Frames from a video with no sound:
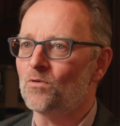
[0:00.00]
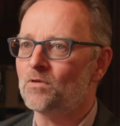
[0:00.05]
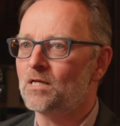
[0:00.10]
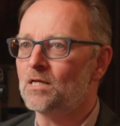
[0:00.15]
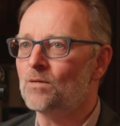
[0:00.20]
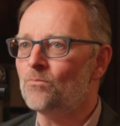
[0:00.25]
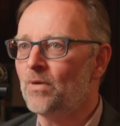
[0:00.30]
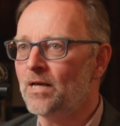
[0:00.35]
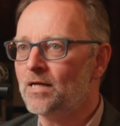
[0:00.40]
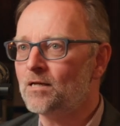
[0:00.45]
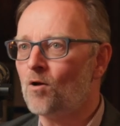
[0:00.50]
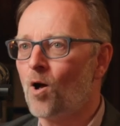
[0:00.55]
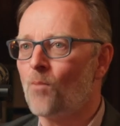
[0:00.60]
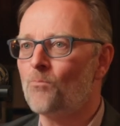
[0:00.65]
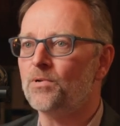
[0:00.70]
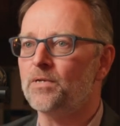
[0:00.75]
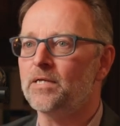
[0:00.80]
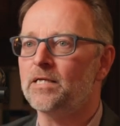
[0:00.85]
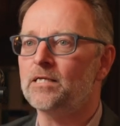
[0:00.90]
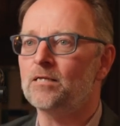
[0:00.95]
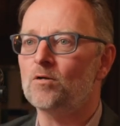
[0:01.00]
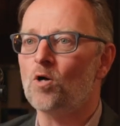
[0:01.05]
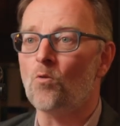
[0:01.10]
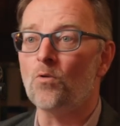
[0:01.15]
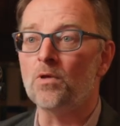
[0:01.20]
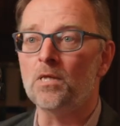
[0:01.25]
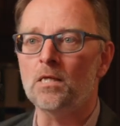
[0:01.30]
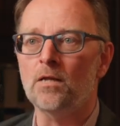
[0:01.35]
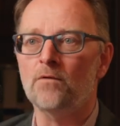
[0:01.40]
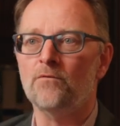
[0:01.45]
in a big company or
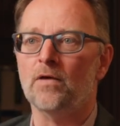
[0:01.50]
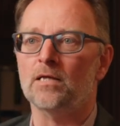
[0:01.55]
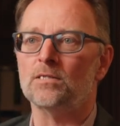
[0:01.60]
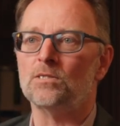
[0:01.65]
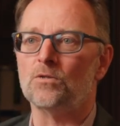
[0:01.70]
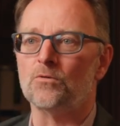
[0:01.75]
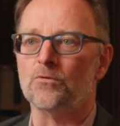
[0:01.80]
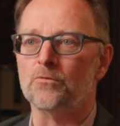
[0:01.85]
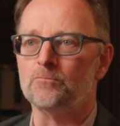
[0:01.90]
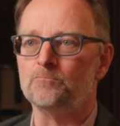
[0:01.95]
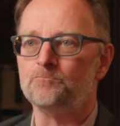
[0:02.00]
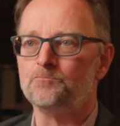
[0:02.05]
with an investor.